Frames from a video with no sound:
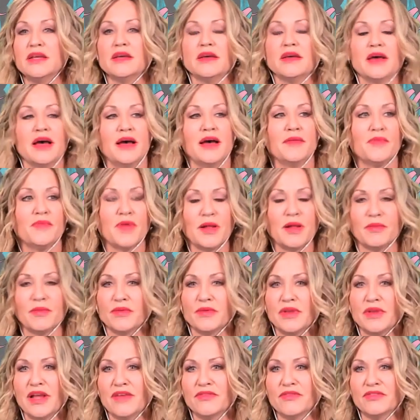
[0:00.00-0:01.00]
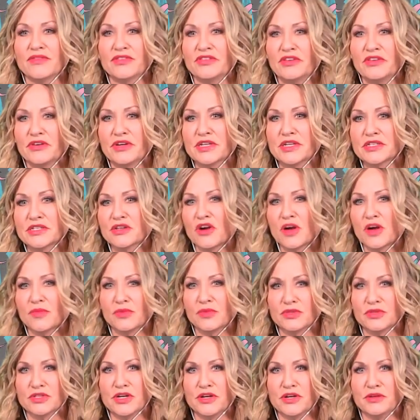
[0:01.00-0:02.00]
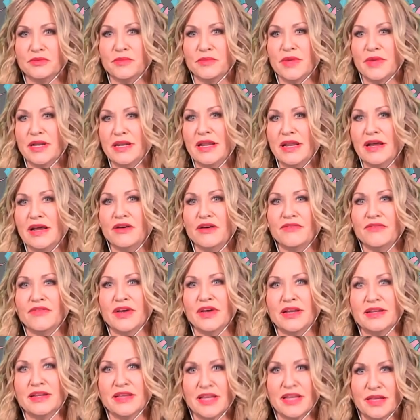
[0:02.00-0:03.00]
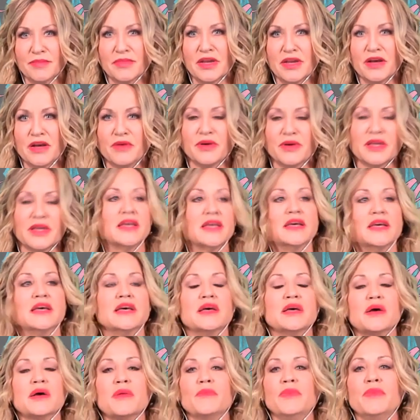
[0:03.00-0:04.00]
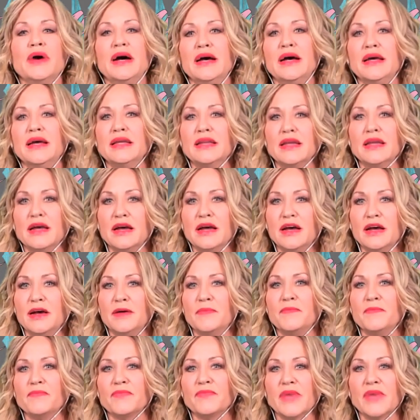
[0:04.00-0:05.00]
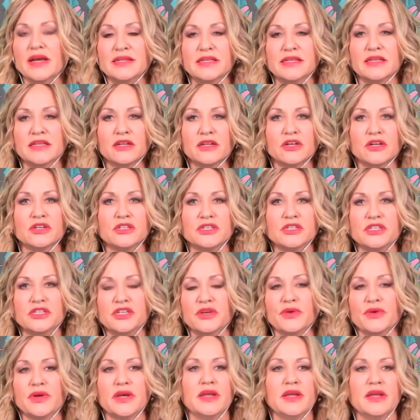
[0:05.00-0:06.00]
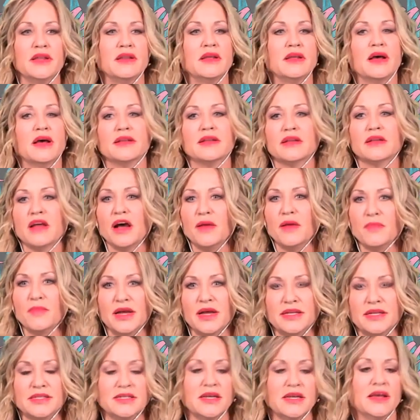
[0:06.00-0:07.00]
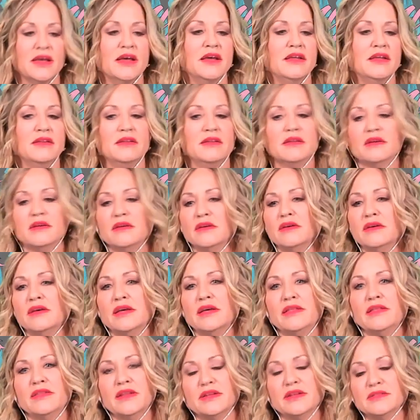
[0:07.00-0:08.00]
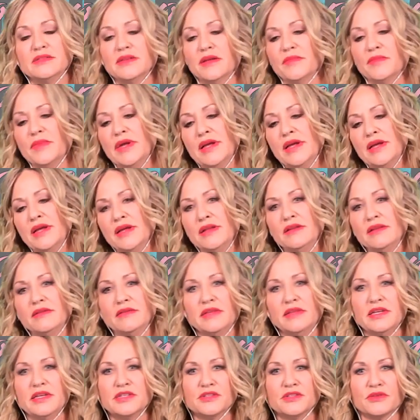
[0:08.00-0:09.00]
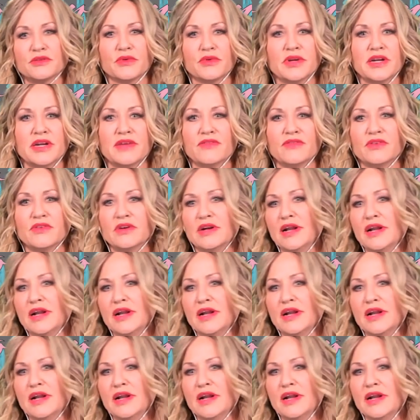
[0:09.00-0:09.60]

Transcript: I probably would have serious carpal tunnel by now if I'd kept going. But I did learn to do it. I got mine done. And then I was like, man, these are whatever.